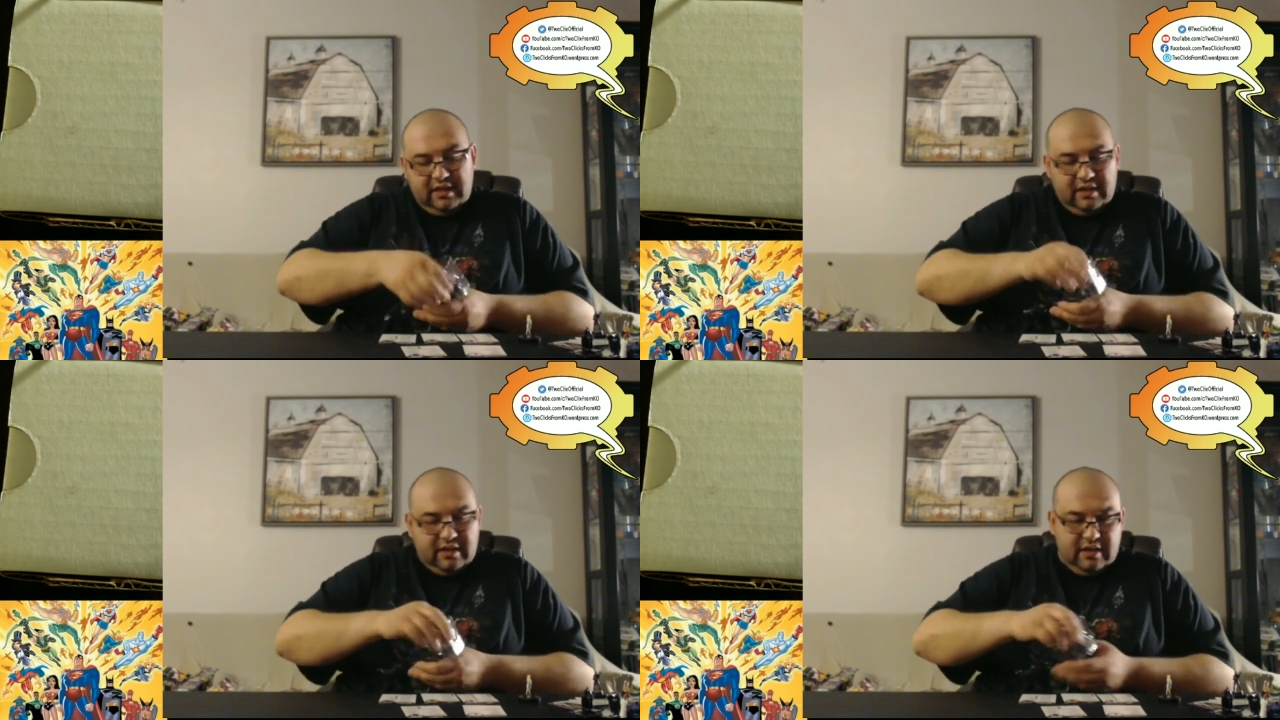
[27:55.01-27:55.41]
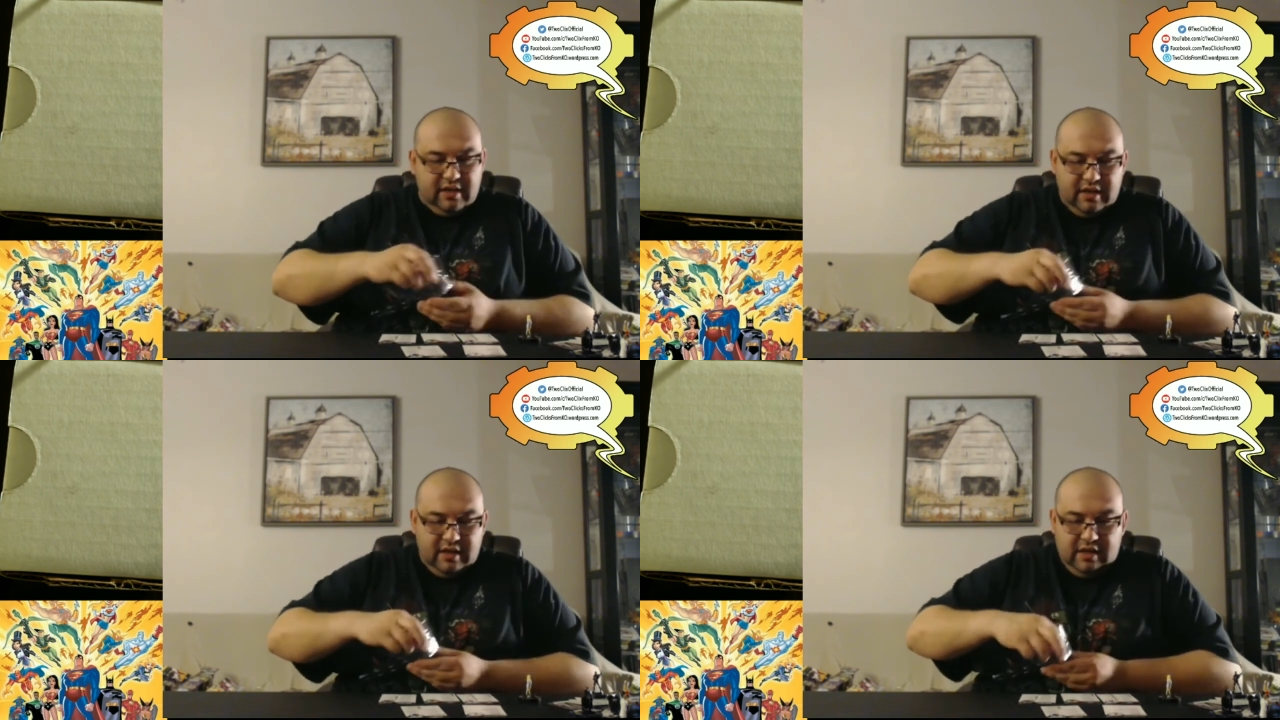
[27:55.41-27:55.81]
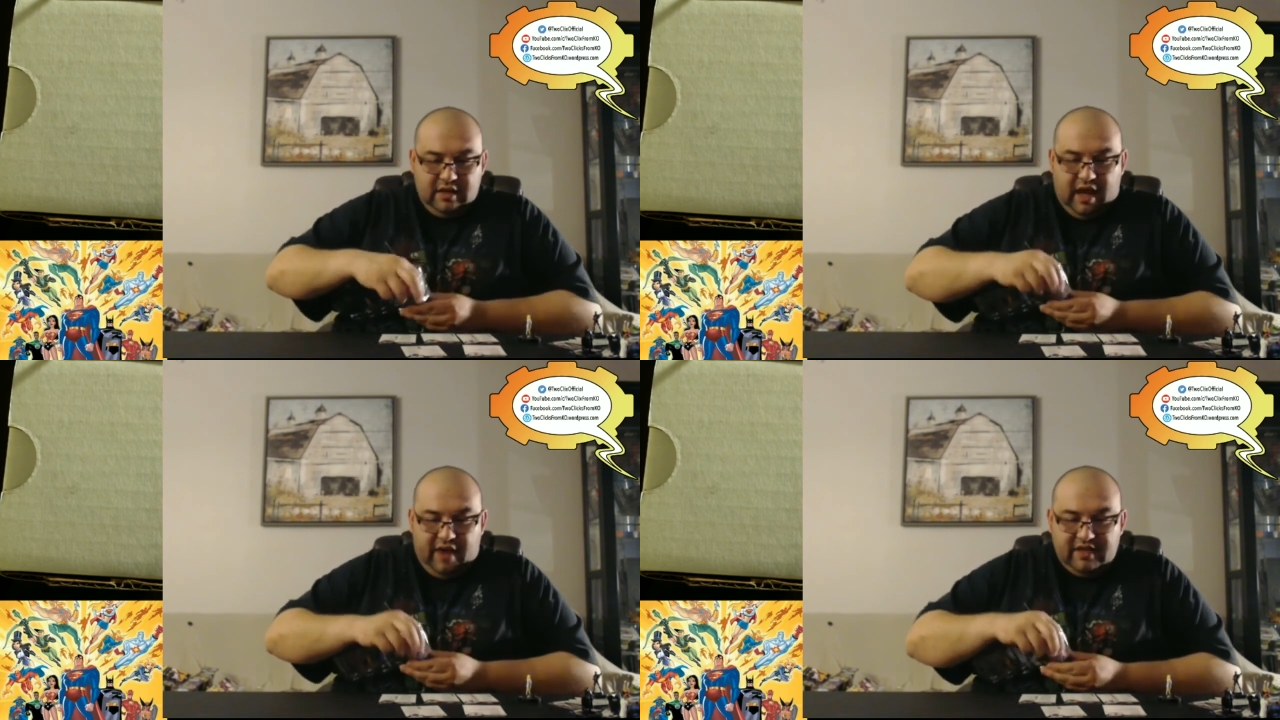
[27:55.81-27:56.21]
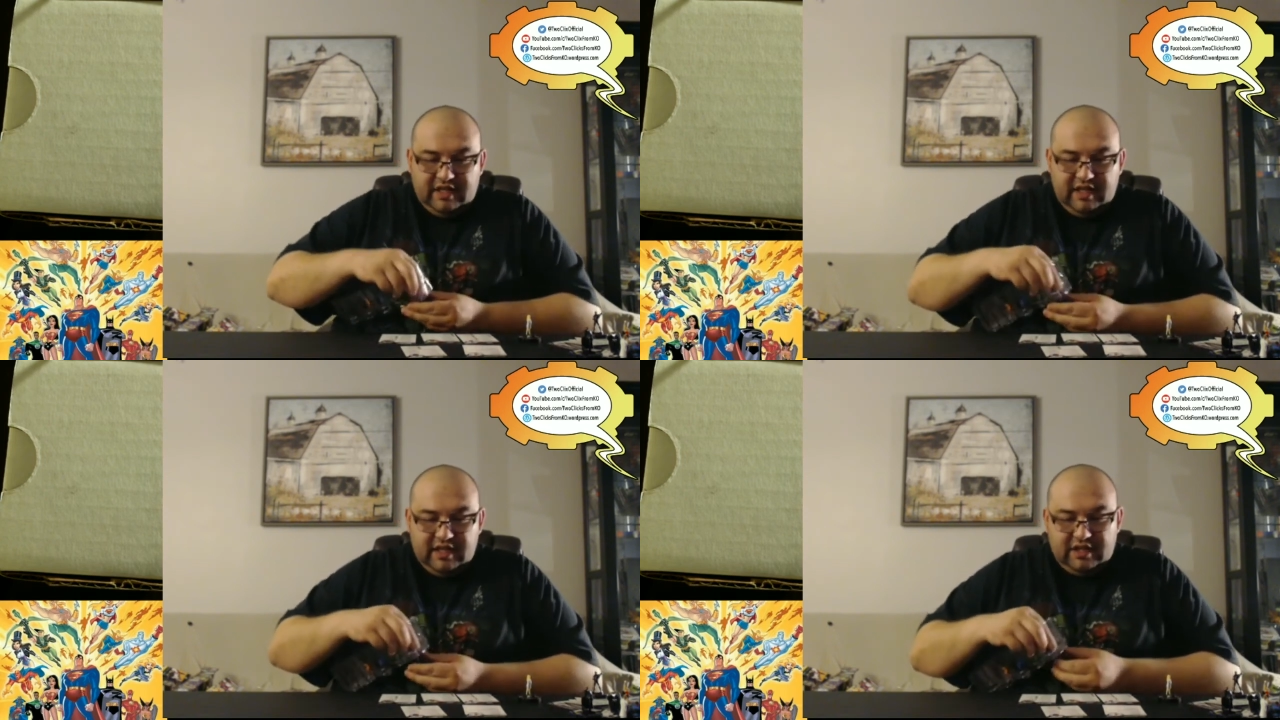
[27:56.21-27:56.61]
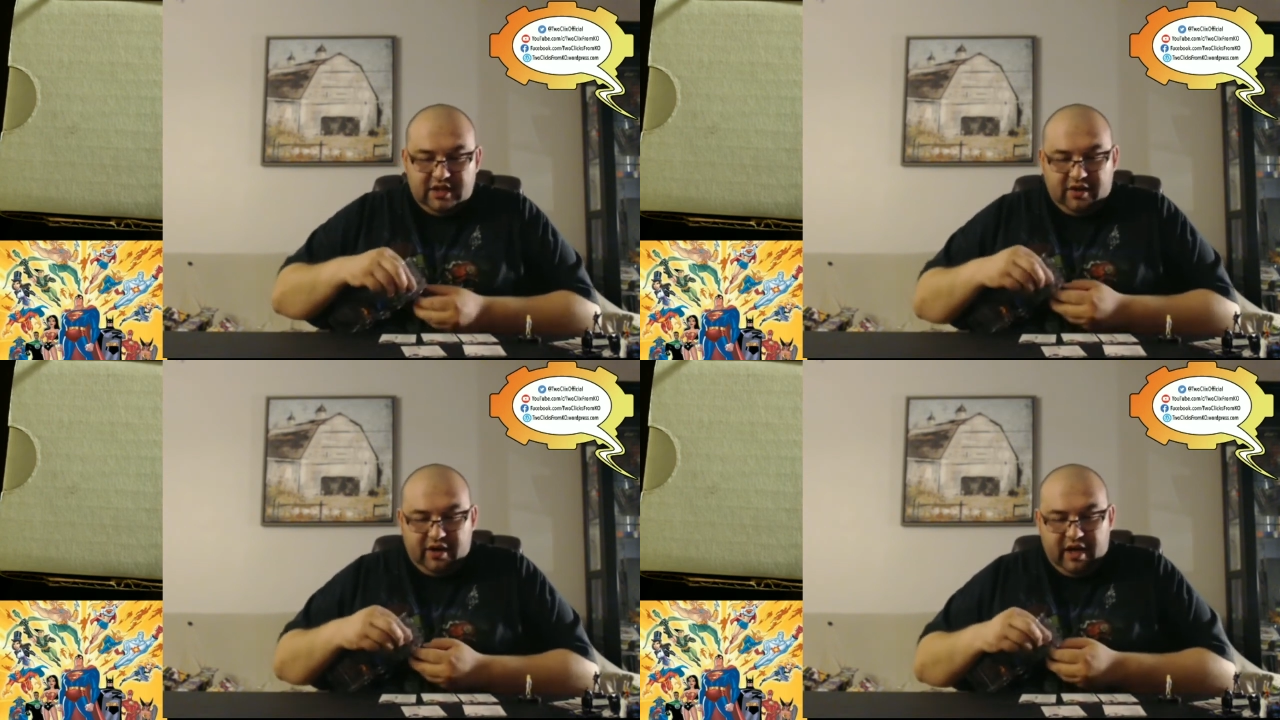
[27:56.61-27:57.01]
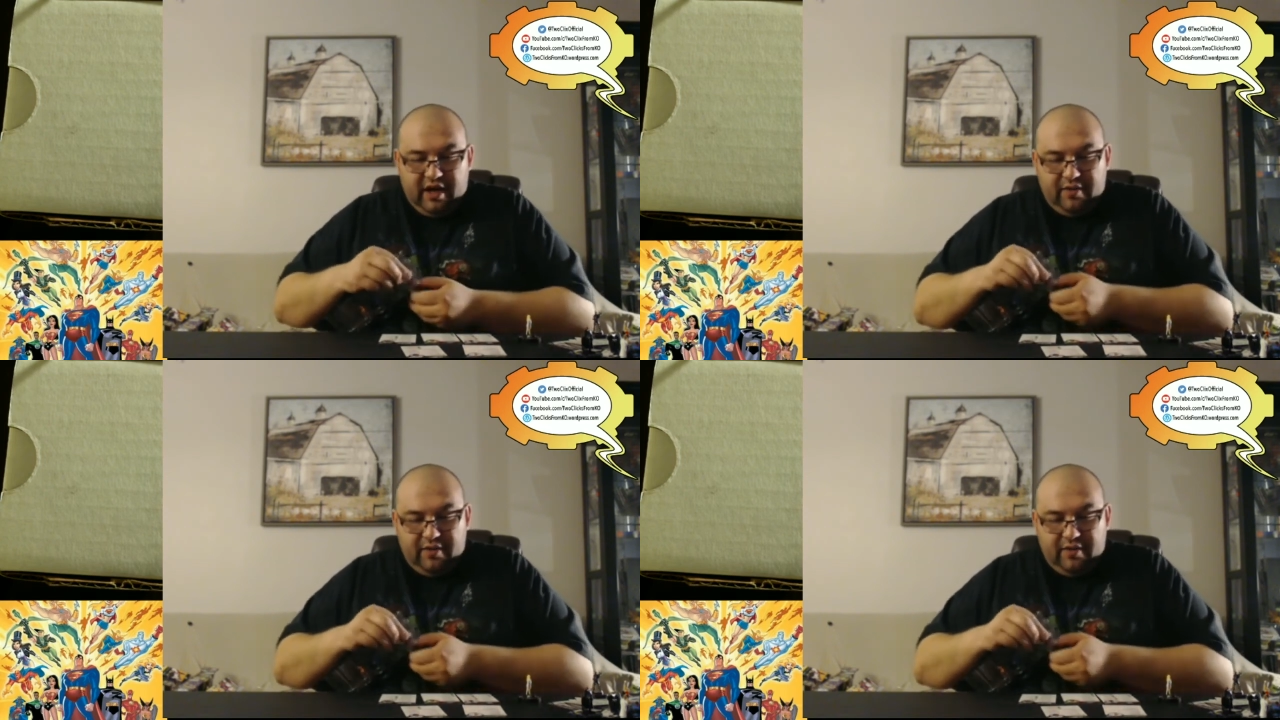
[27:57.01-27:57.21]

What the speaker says: Arrow rare and the common Joker.